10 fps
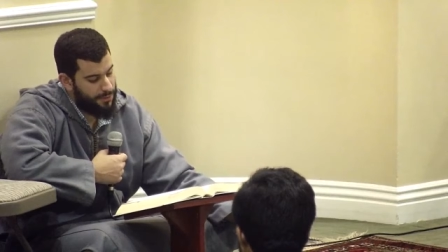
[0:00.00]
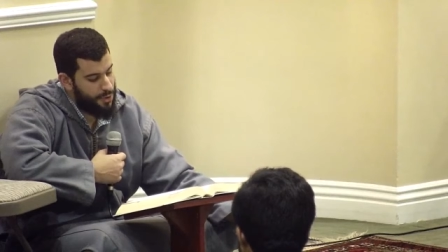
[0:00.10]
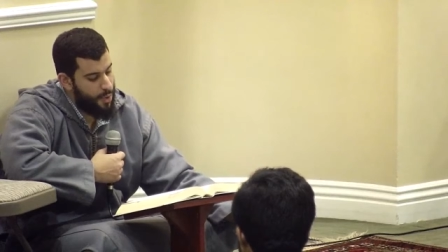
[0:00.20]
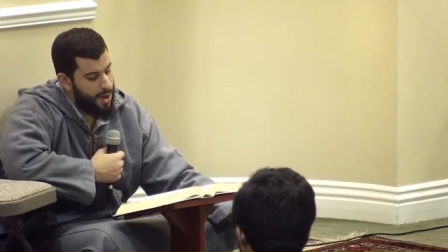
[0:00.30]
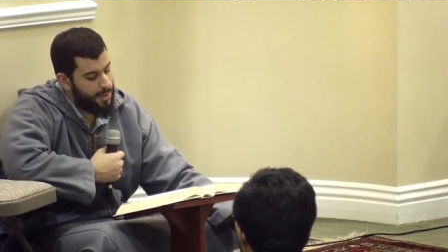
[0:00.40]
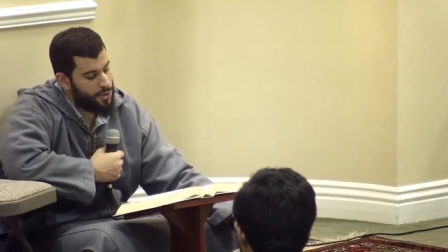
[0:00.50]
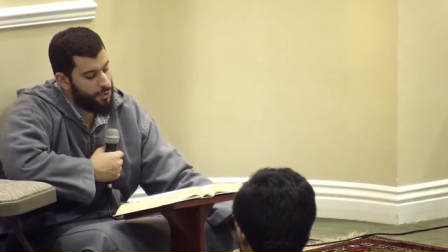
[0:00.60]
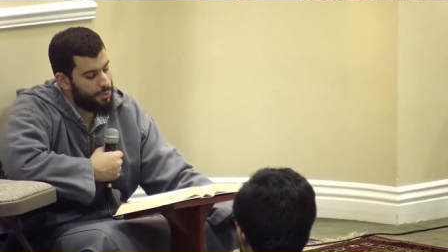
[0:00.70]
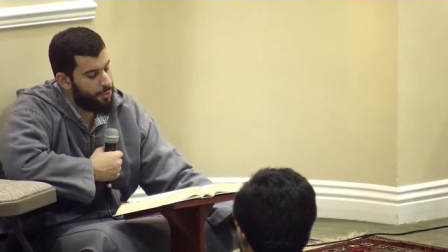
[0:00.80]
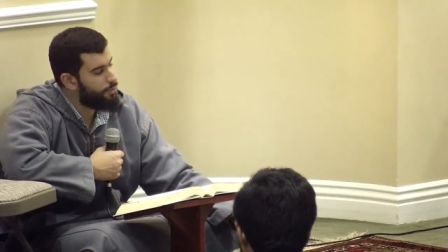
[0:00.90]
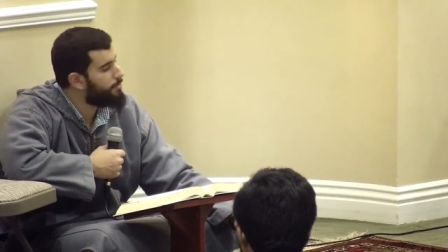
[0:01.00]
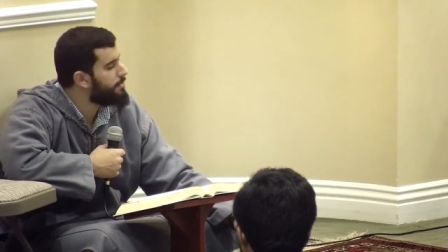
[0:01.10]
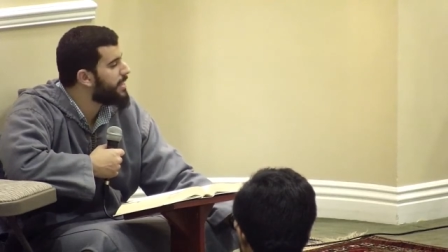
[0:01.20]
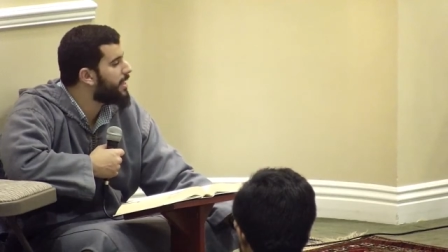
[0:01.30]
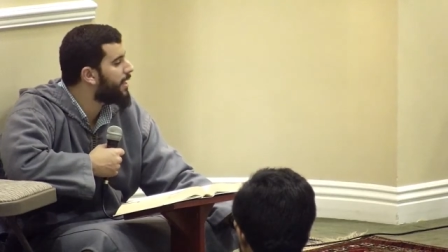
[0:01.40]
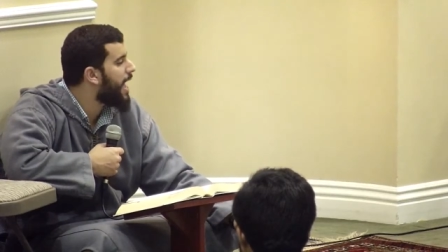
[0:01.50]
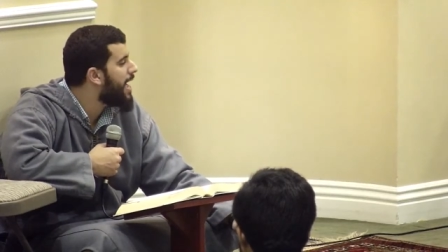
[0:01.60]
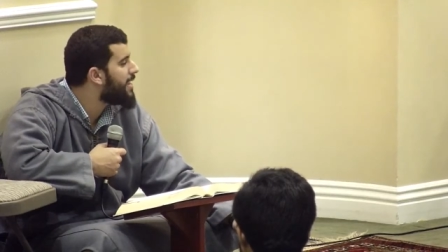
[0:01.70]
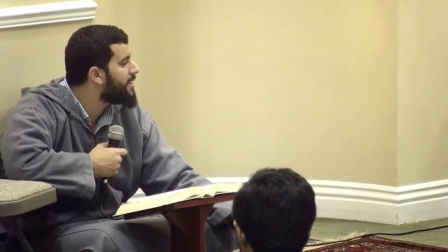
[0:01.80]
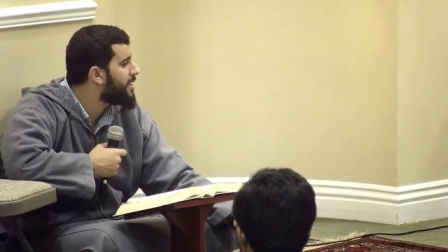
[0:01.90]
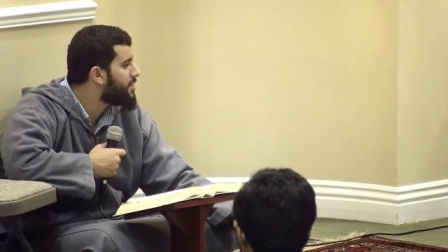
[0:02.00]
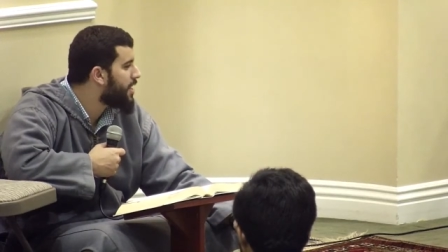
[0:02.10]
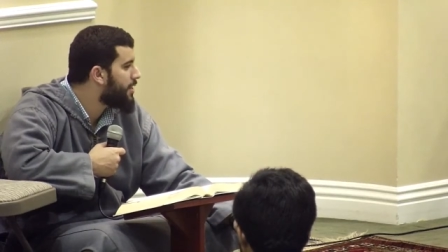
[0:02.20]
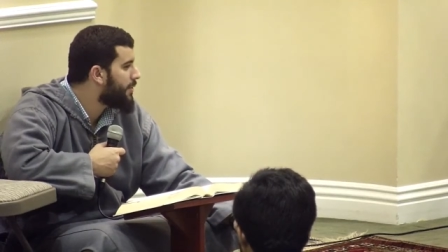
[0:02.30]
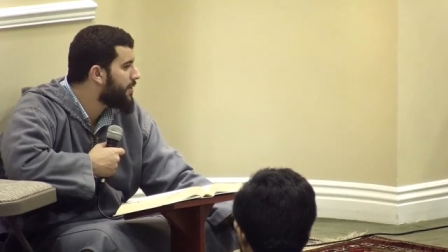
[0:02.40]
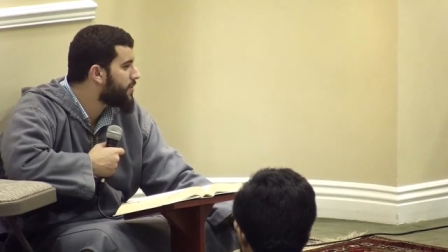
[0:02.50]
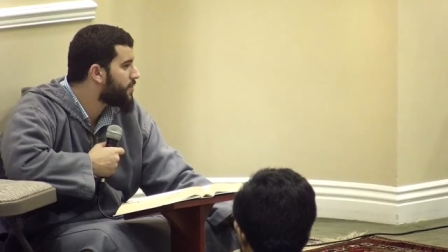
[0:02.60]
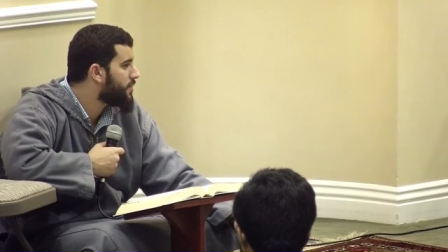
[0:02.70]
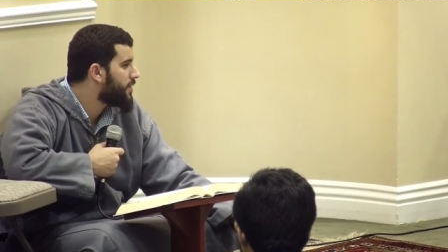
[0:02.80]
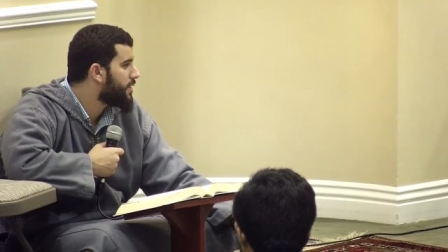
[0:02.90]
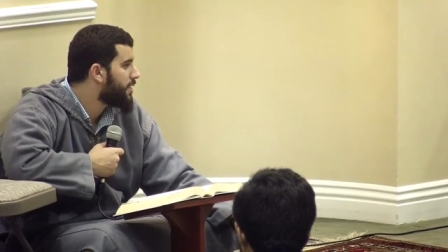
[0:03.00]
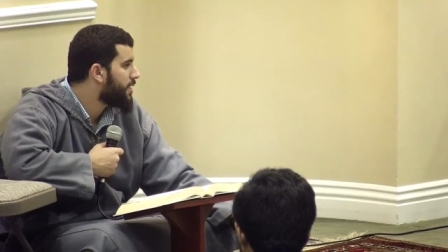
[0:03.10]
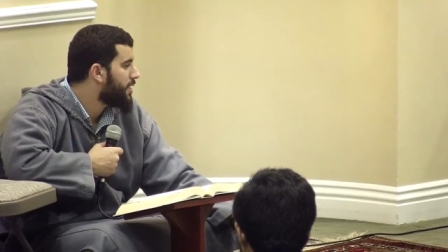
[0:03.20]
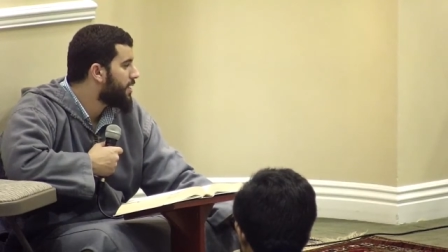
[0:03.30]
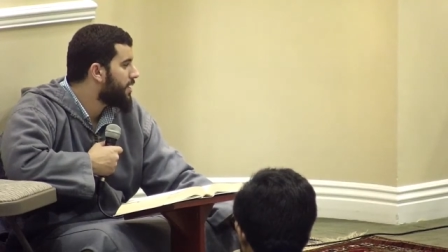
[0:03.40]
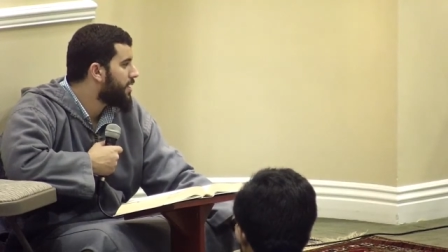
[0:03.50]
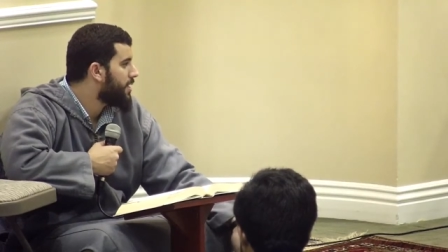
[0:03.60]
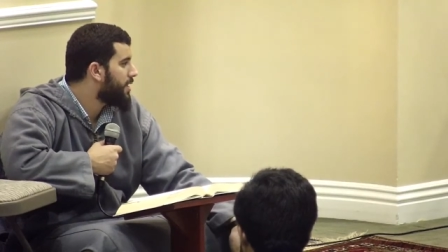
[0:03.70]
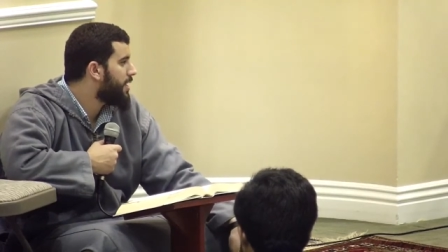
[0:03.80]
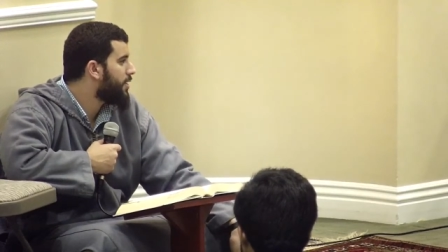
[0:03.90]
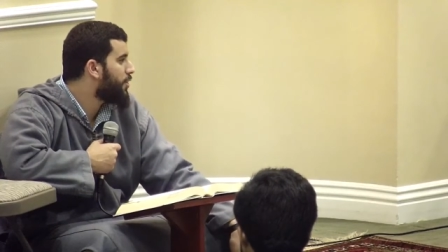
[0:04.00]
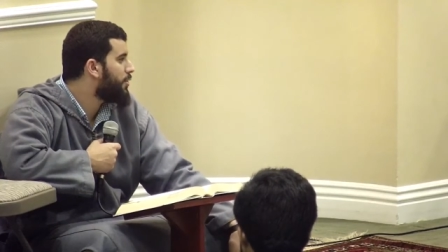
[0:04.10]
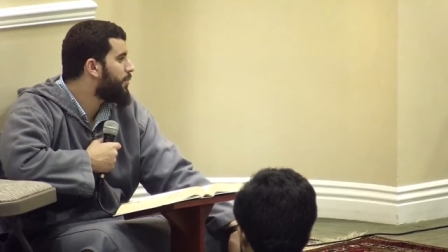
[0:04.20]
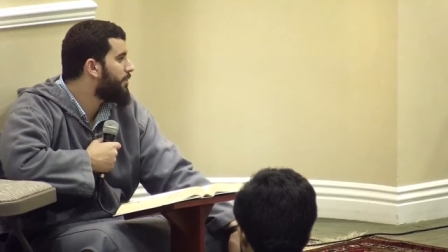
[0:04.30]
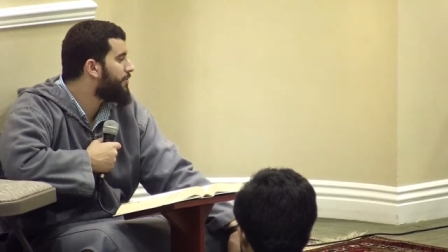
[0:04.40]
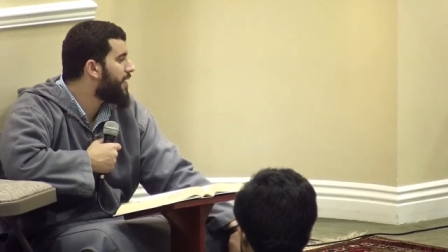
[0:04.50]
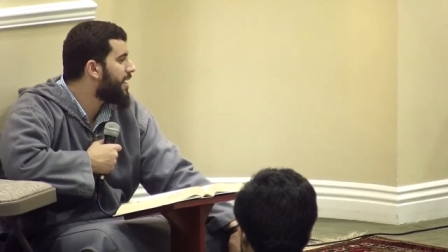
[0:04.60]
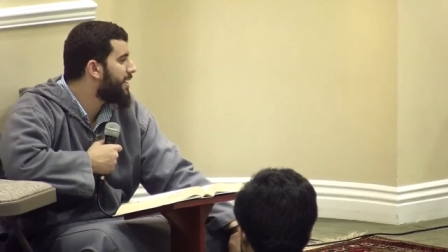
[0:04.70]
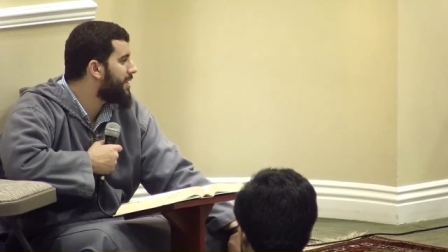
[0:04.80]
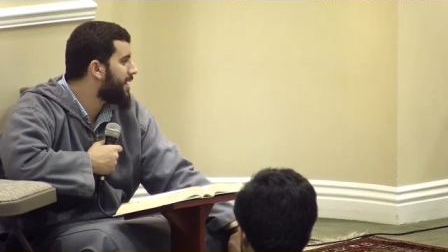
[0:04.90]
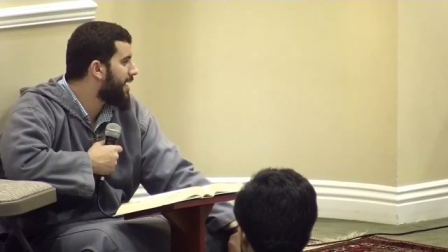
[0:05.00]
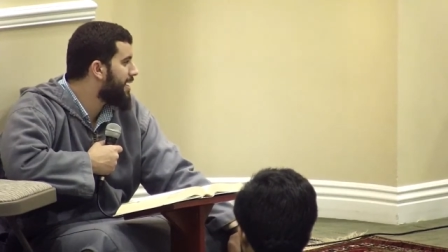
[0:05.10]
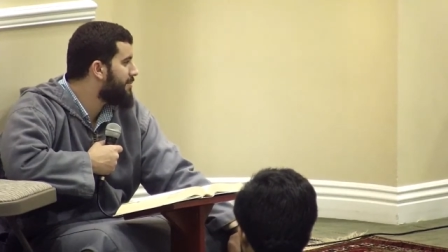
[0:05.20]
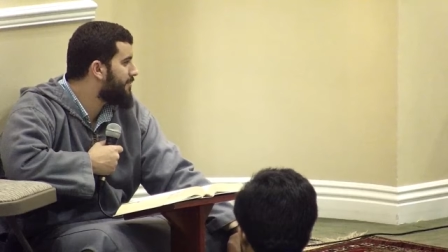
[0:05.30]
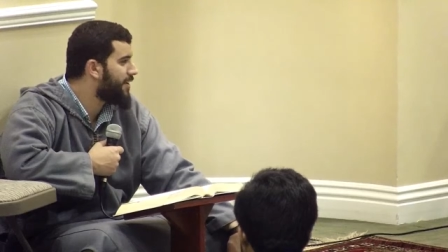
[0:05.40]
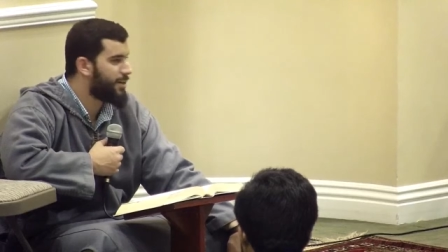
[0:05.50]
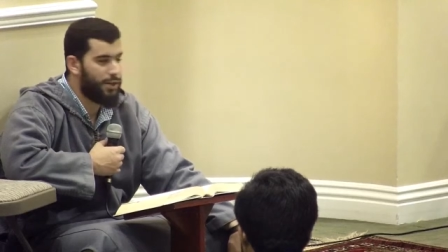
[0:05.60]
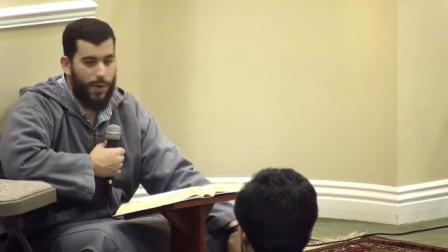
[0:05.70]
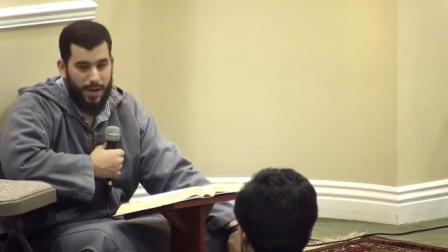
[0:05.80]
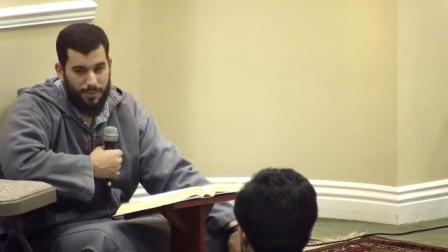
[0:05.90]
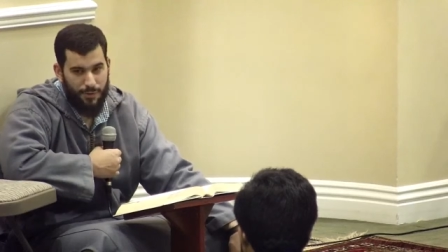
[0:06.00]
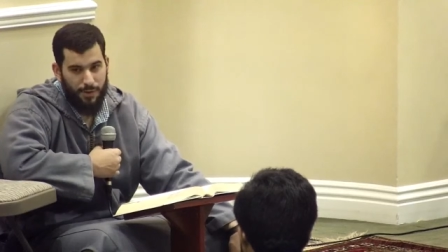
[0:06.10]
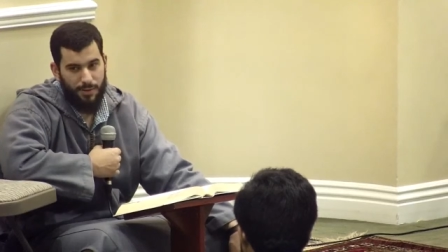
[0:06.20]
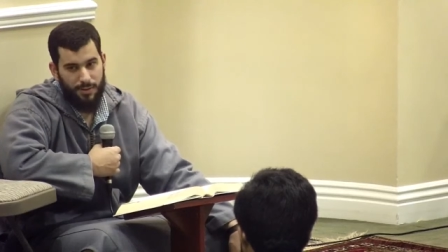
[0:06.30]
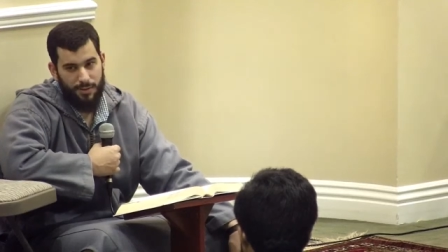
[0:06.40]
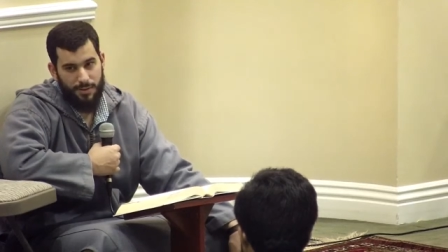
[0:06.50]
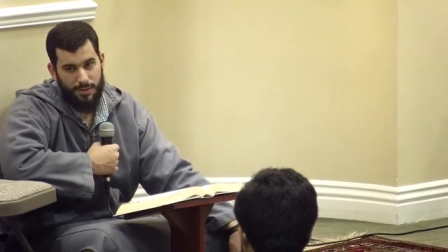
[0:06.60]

if you want to be kind and generous, then you will find that I am very grateful.